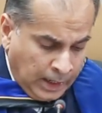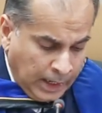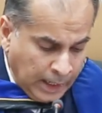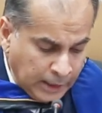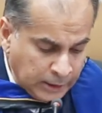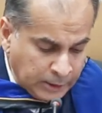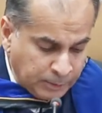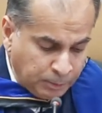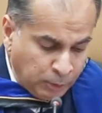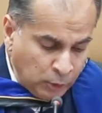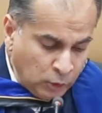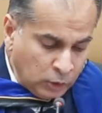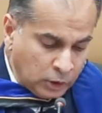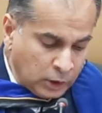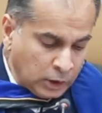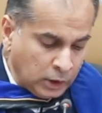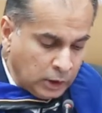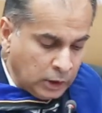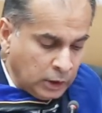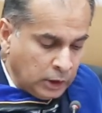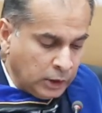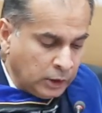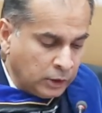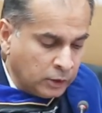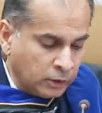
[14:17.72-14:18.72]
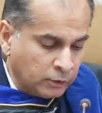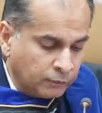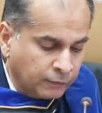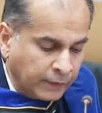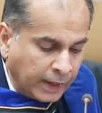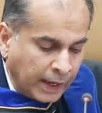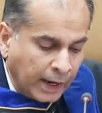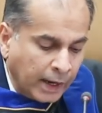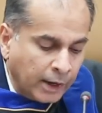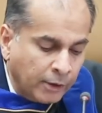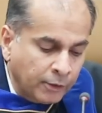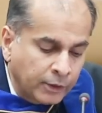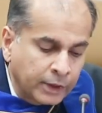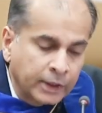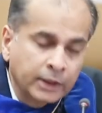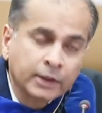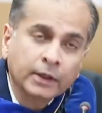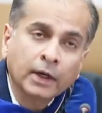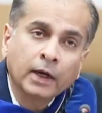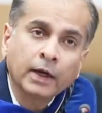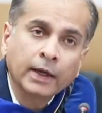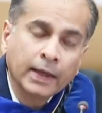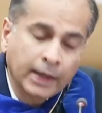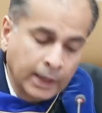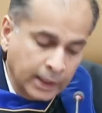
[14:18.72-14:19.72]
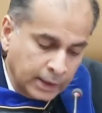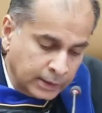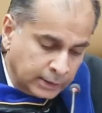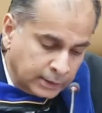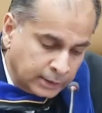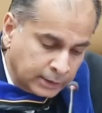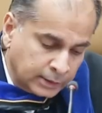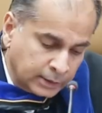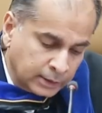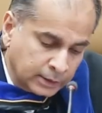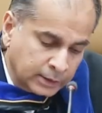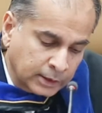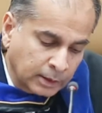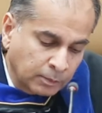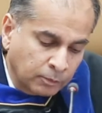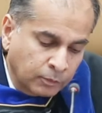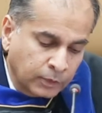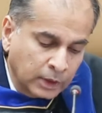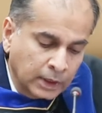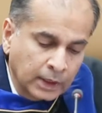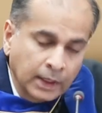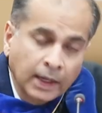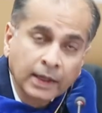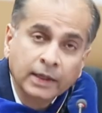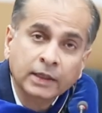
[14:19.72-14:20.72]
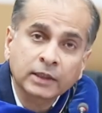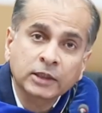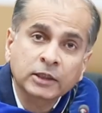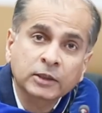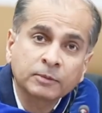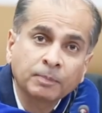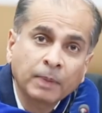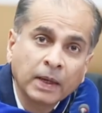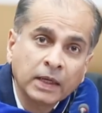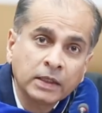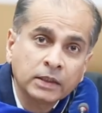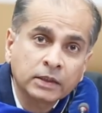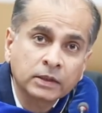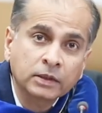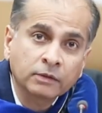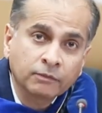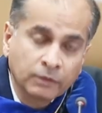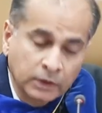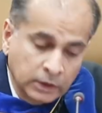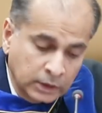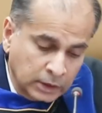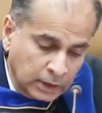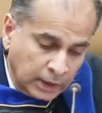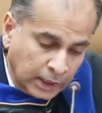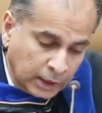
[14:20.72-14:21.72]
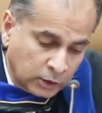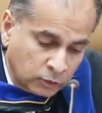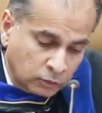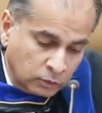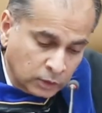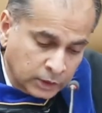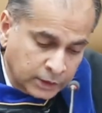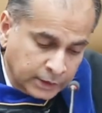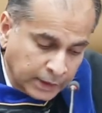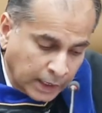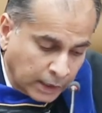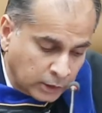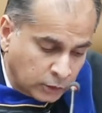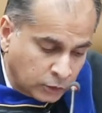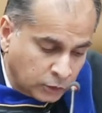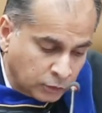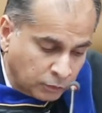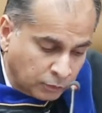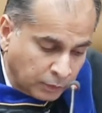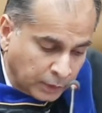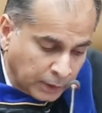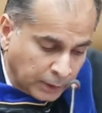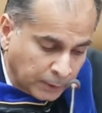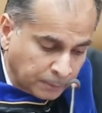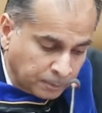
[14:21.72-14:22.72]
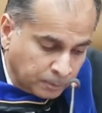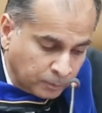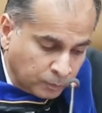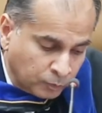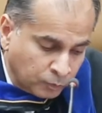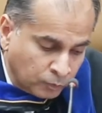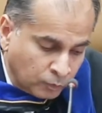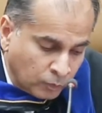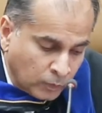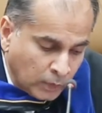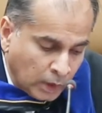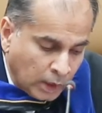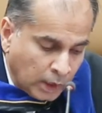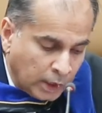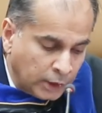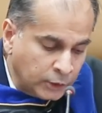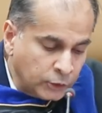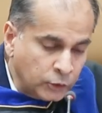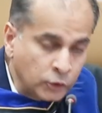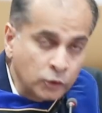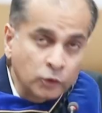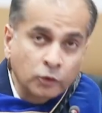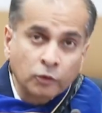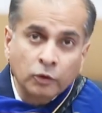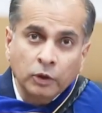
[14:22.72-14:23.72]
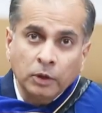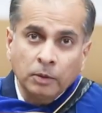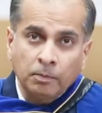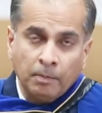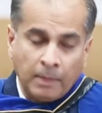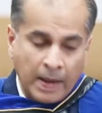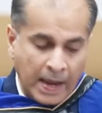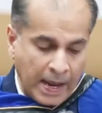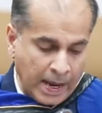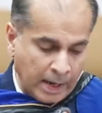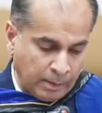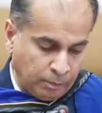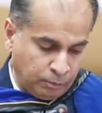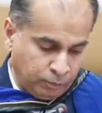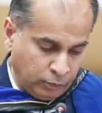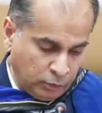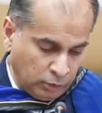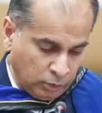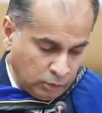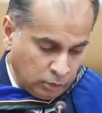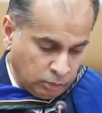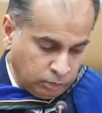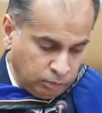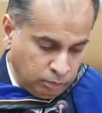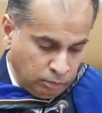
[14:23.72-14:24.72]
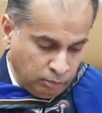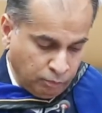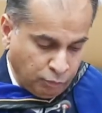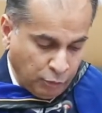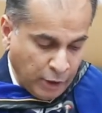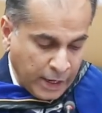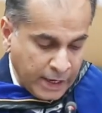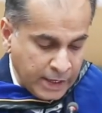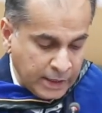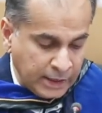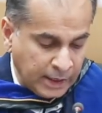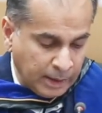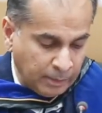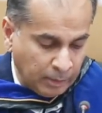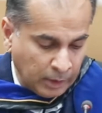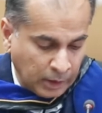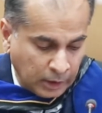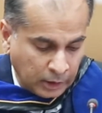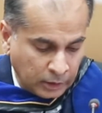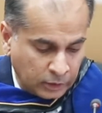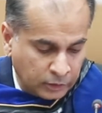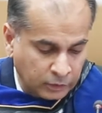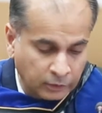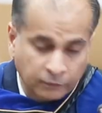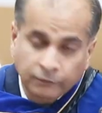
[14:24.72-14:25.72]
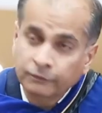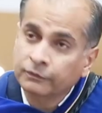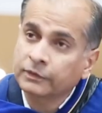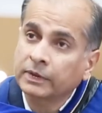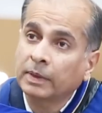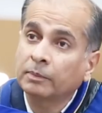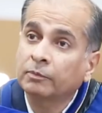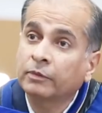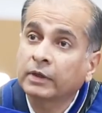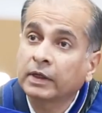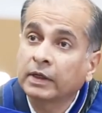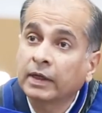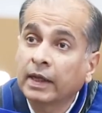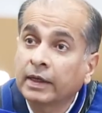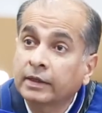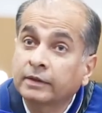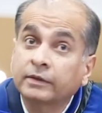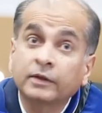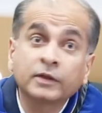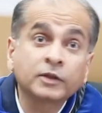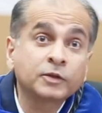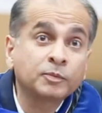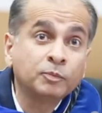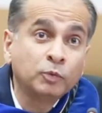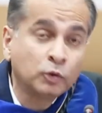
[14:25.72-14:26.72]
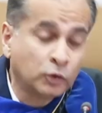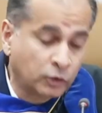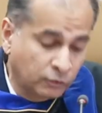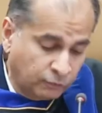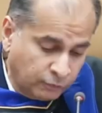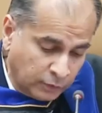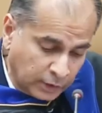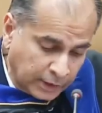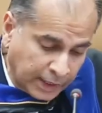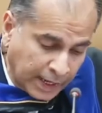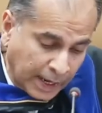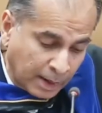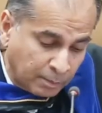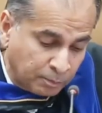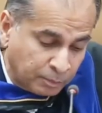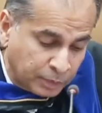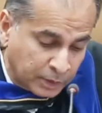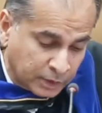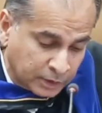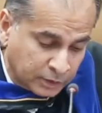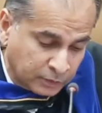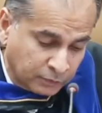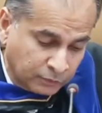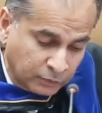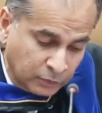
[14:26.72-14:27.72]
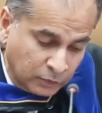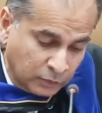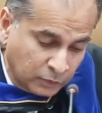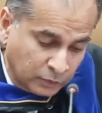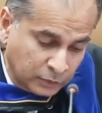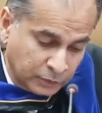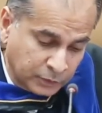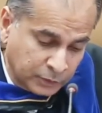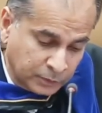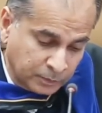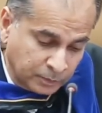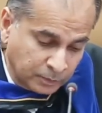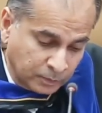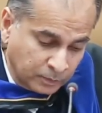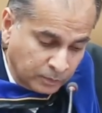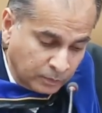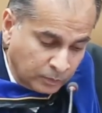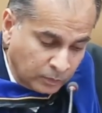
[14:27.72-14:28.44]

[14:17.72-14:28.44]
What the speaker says: I spoke earlier of carrying in our heads something like a space of intellectual sanctuary, a neural map or brain image of something like this beautiful campus of yours,